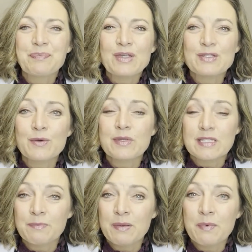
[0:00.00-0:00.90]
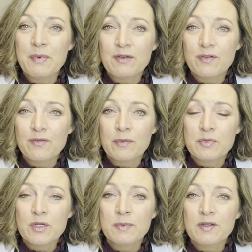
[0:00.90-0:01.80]
So some people benefit from
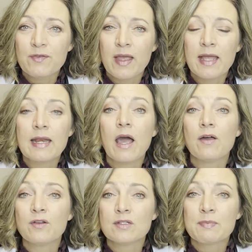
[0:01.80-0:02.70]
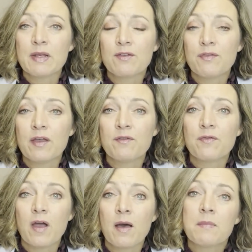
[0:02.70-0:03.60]
tryptophan, others benefit
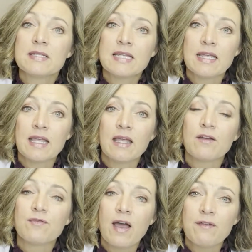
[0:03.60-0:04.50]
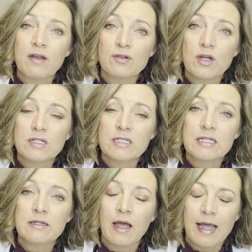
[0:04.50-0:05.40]
from taking
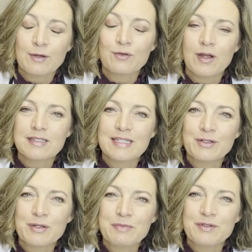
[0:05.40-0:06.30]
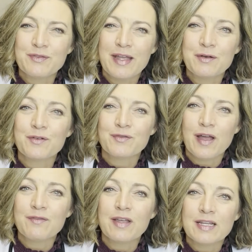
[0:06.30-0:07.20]
5-hydroxytryptophan or
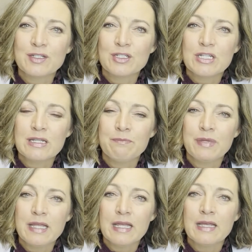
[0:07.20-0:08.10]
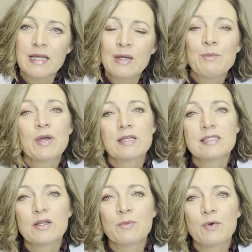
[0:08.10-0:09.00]
5-HTP, because
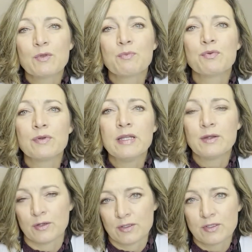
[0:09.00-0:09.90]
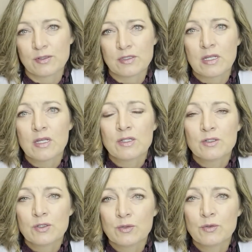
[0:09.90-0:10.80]
they are both precursors
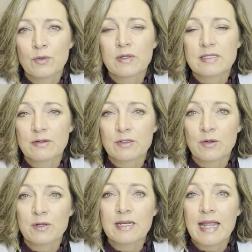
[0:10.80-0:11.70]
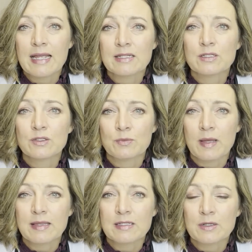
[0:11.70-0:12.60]
to serotonin and to
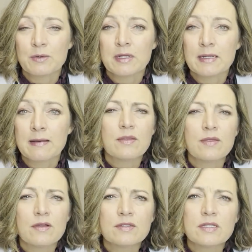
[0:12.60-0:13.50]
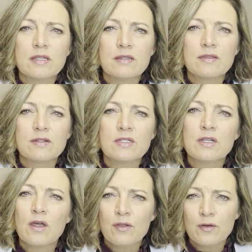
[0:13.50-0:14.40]
melatonin. There's
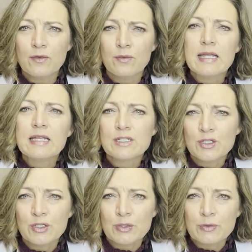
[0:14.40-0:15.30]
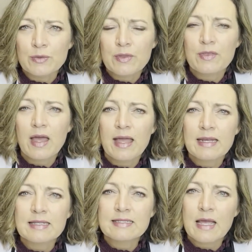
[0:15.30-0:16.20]
another issue
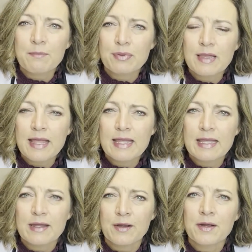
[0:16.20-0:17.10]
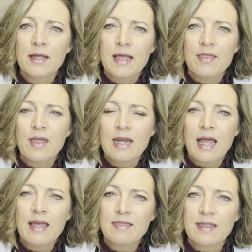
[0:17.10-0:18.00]
that is at play here that
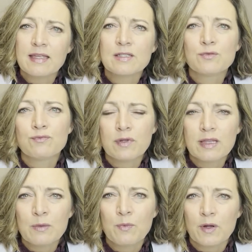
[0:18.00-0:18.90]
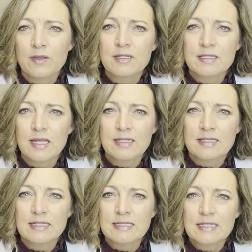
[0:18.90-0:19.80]
I think is really worth
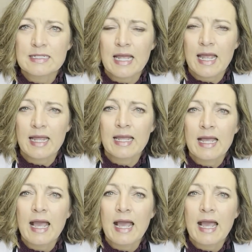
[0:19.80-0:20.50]
discussing today,